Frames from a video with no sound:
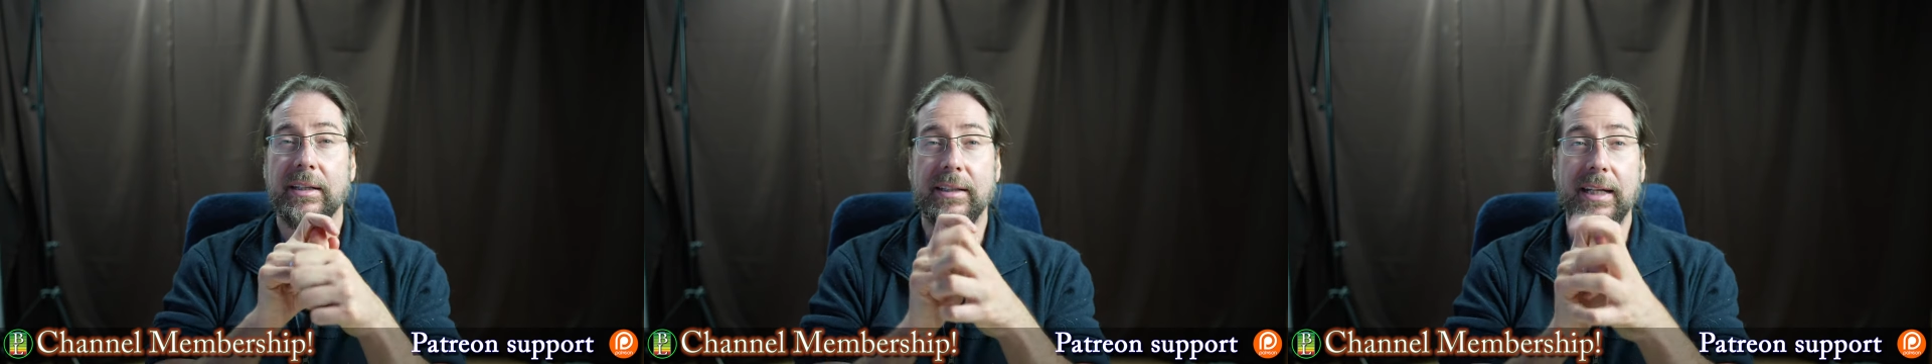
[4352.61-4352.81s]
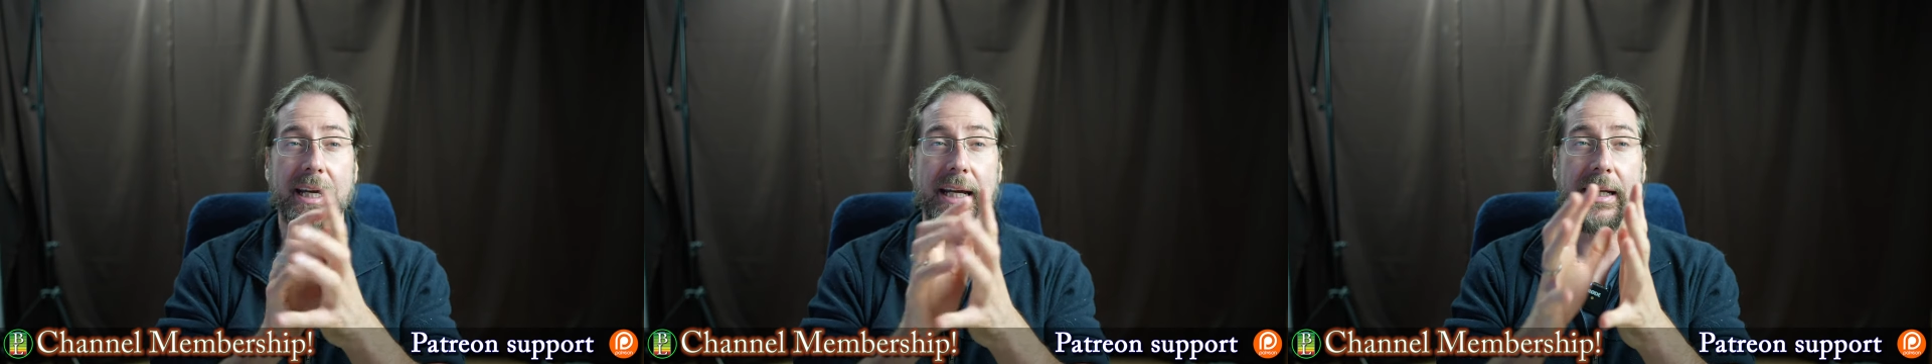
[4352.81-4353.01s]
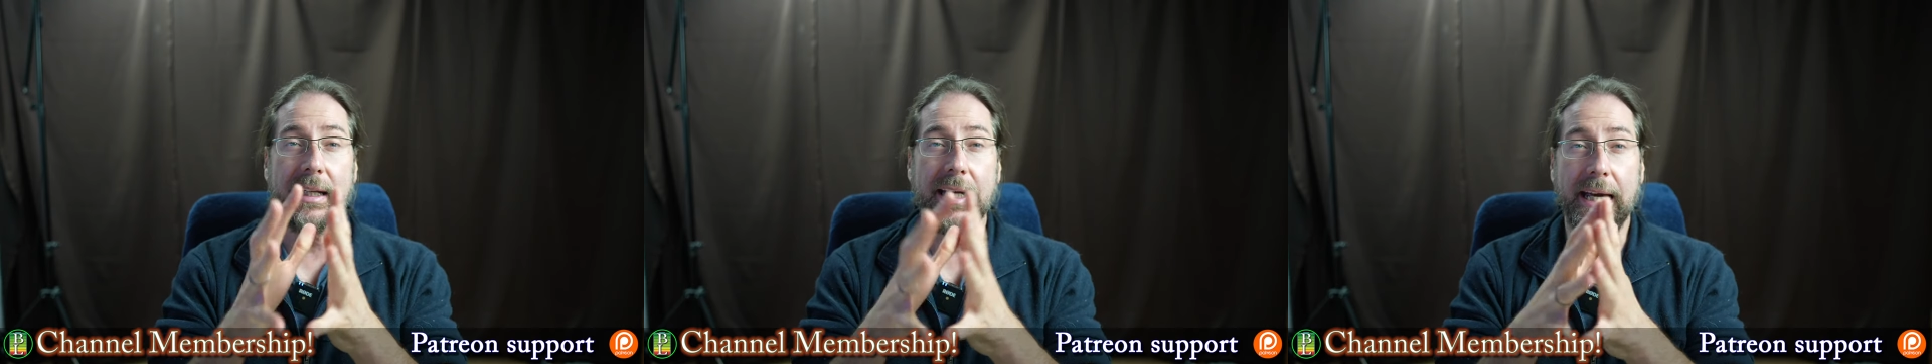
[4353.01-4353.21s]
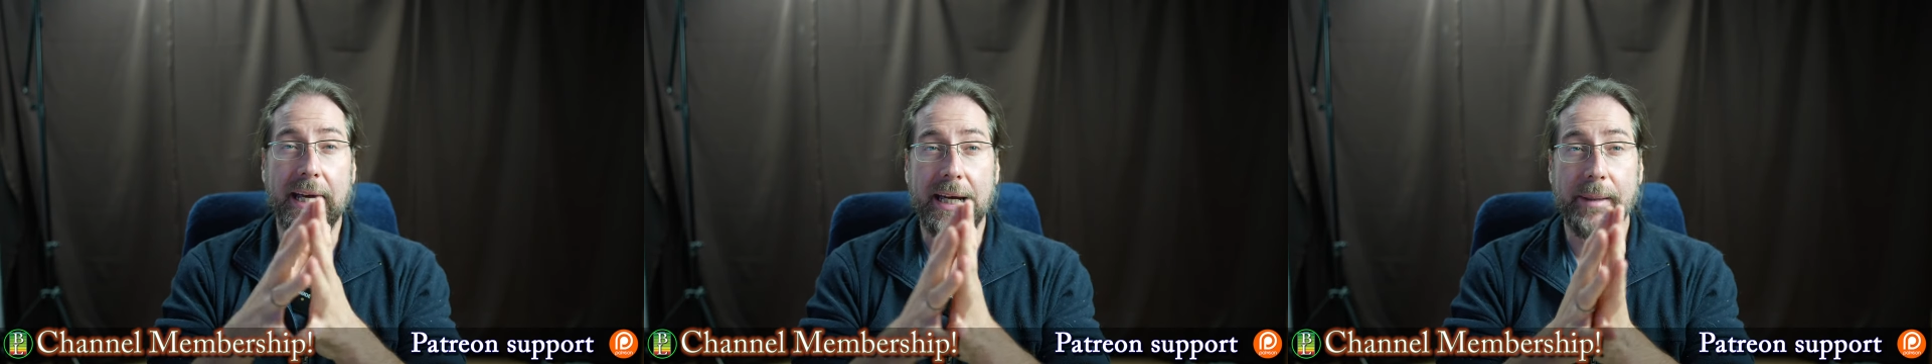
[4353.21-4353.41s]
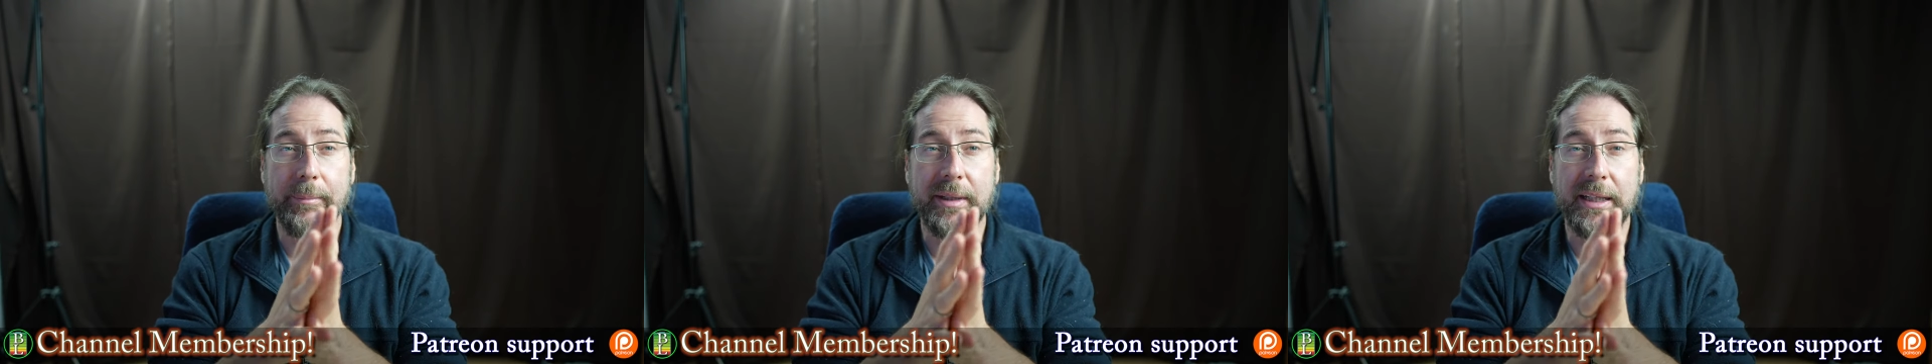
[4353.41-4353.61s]
Then
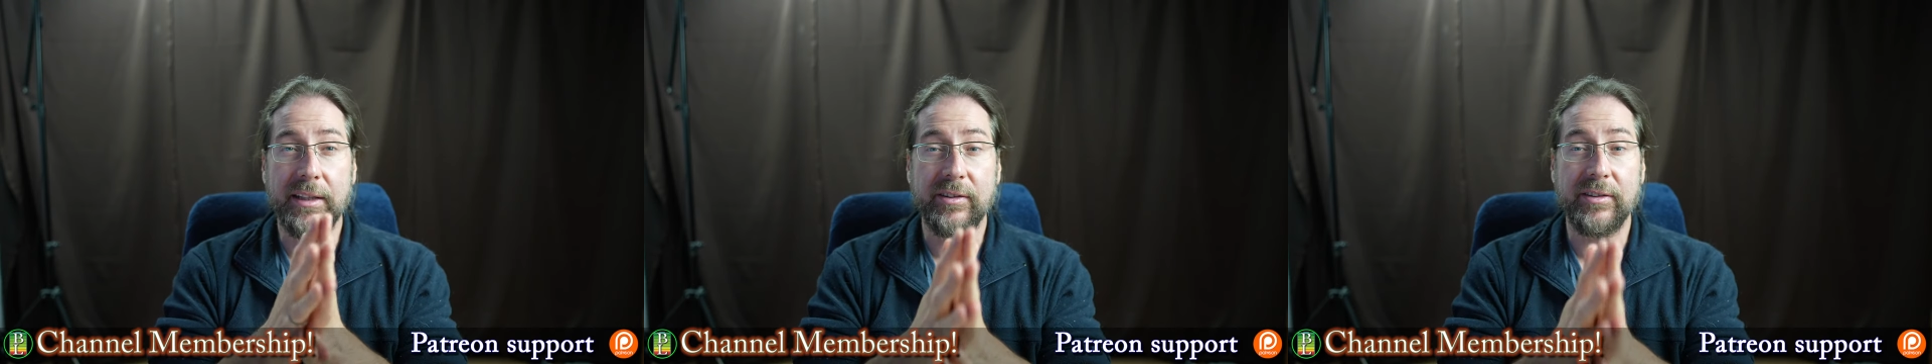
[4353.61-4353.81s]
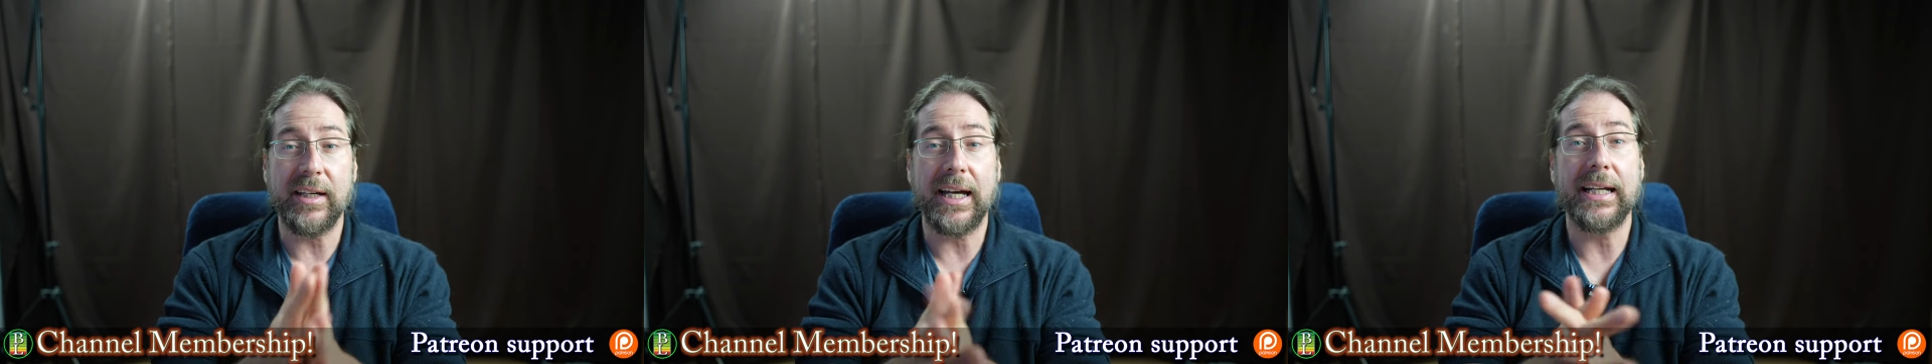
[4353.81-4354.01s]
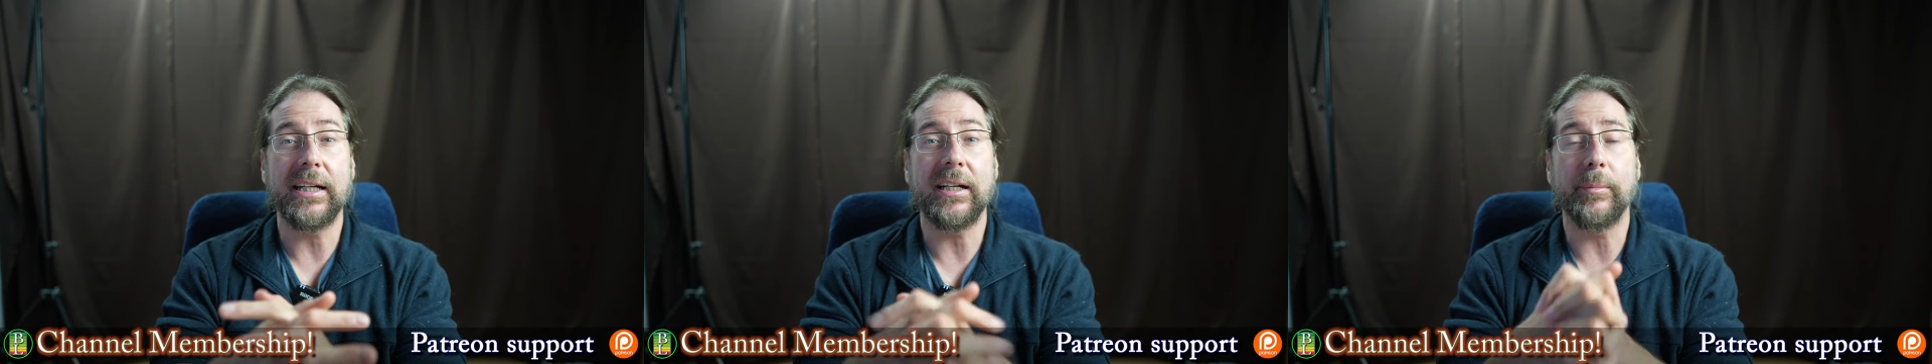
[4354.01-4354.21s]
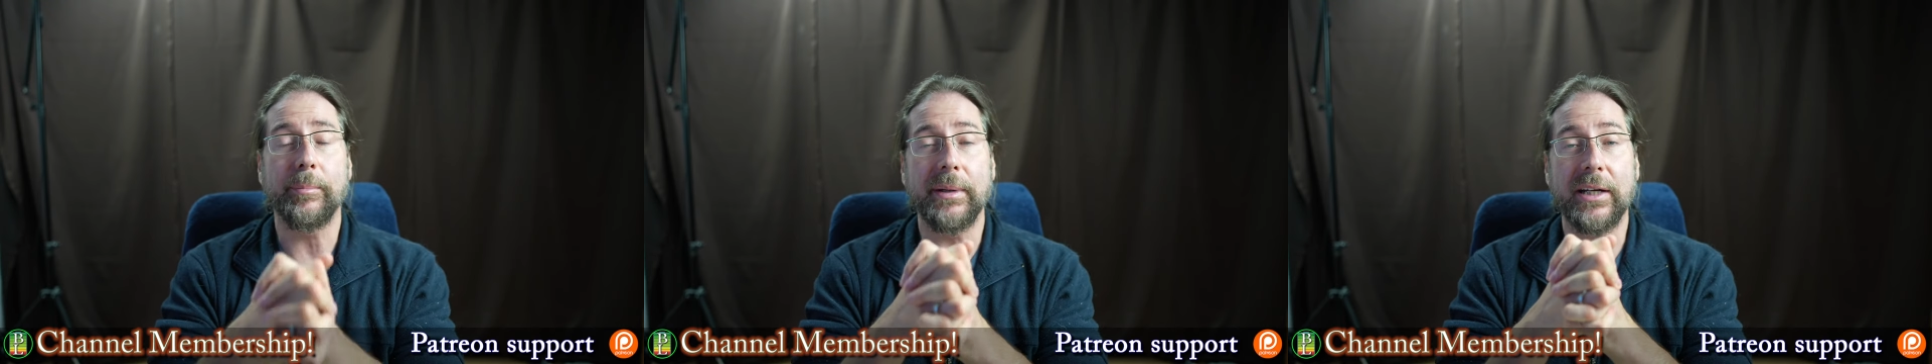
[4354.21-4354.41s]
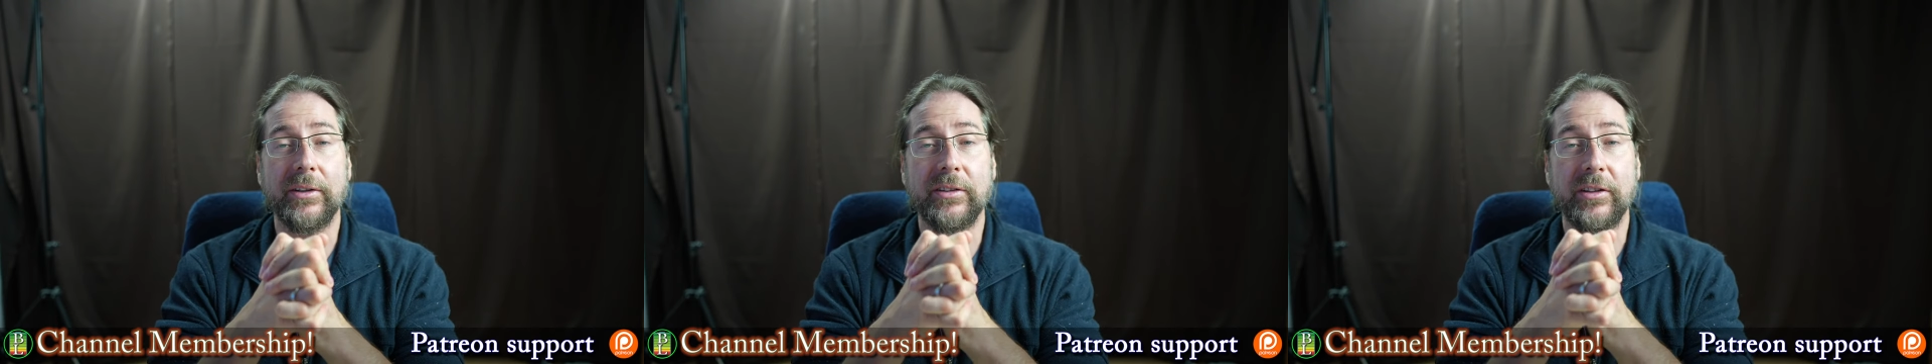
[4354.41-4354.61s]
I'm excited
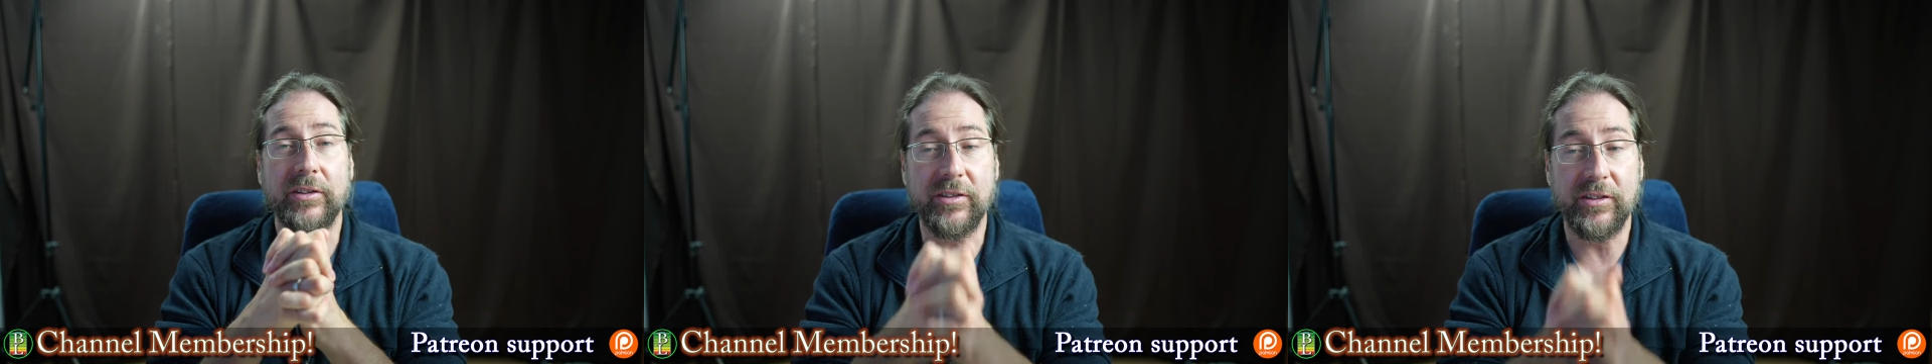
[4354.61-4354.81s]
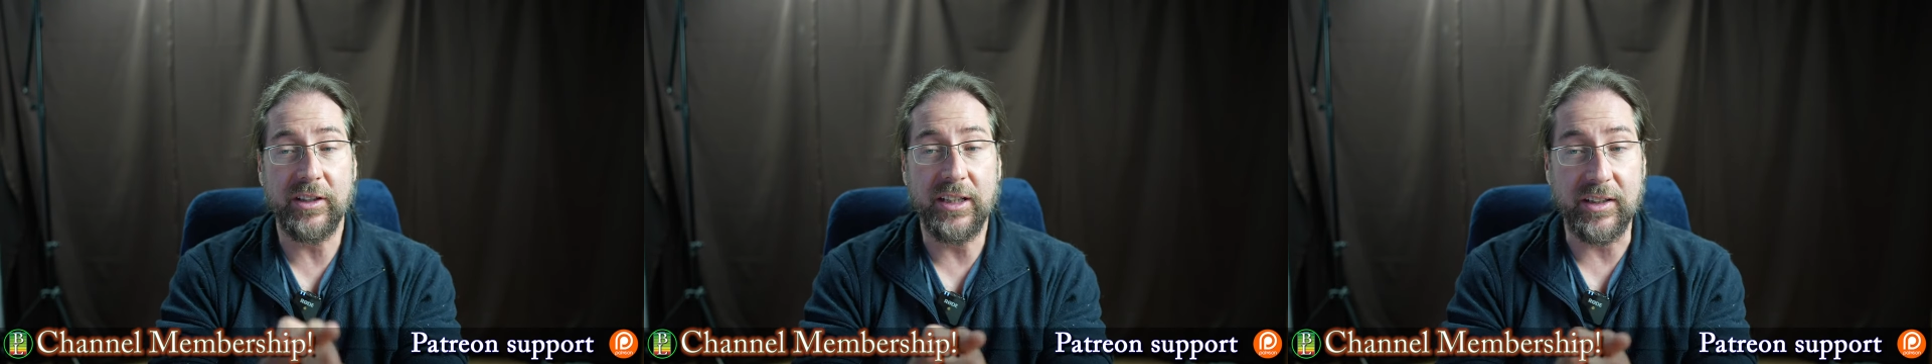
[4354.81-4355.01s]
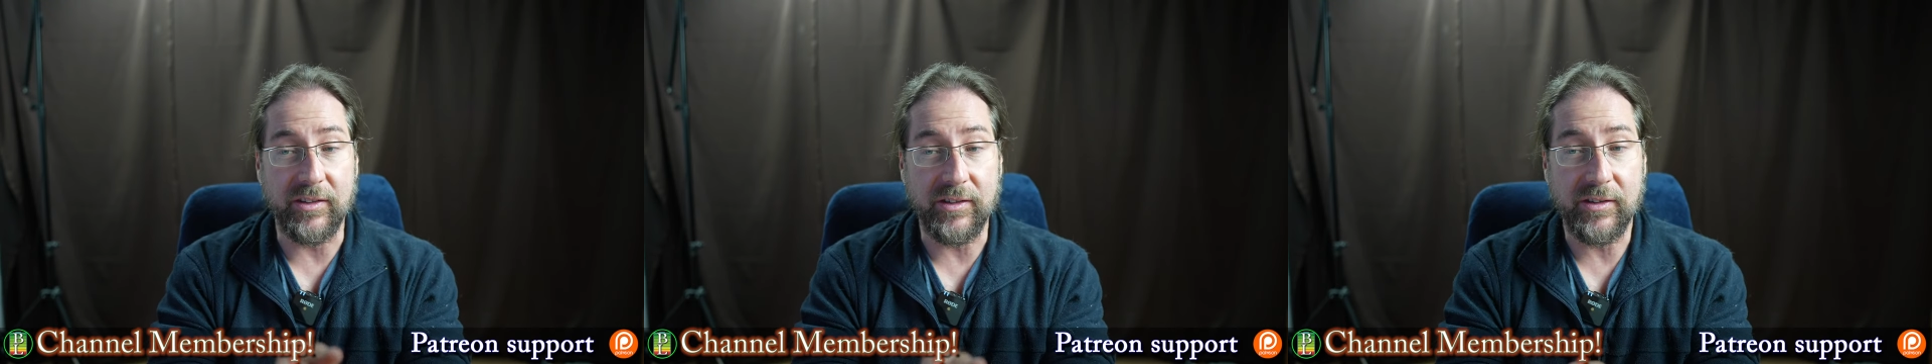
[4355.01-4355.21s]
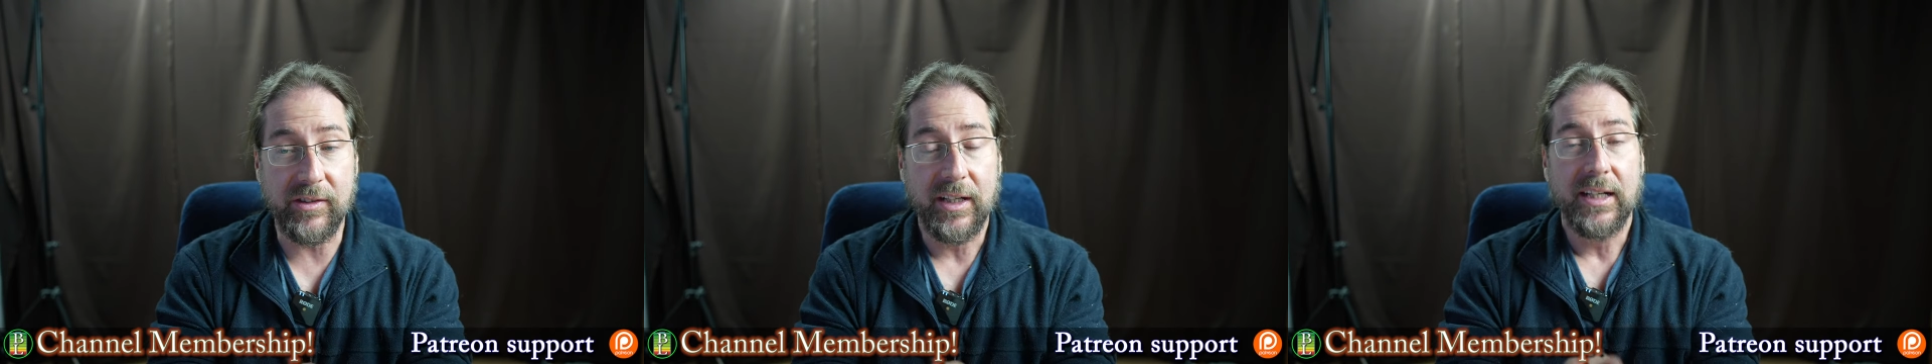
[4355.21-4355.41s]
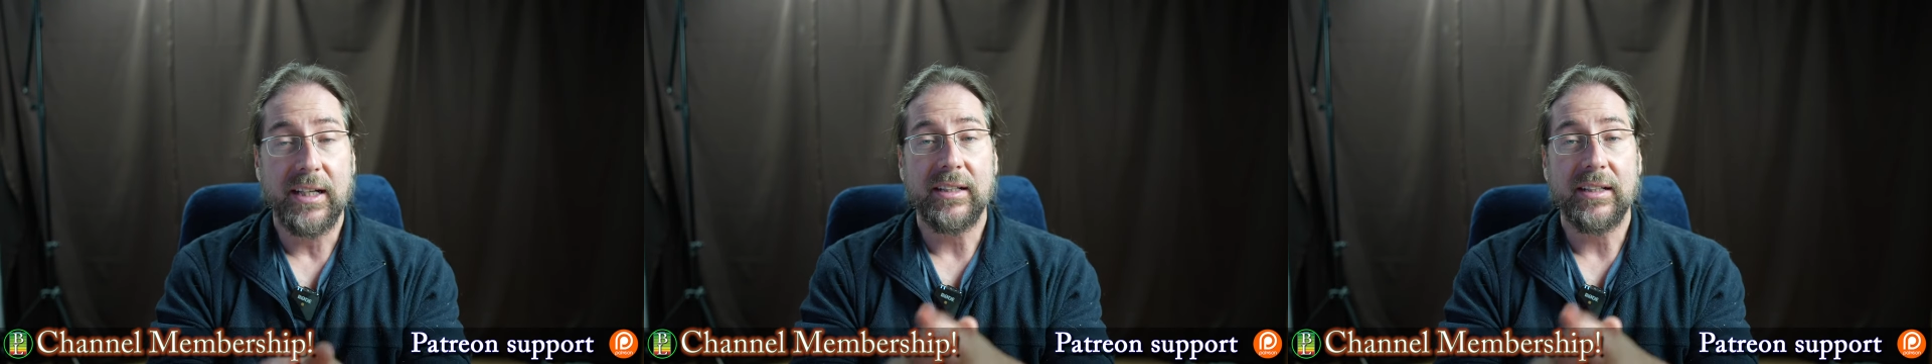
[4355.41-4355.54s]
about the seats.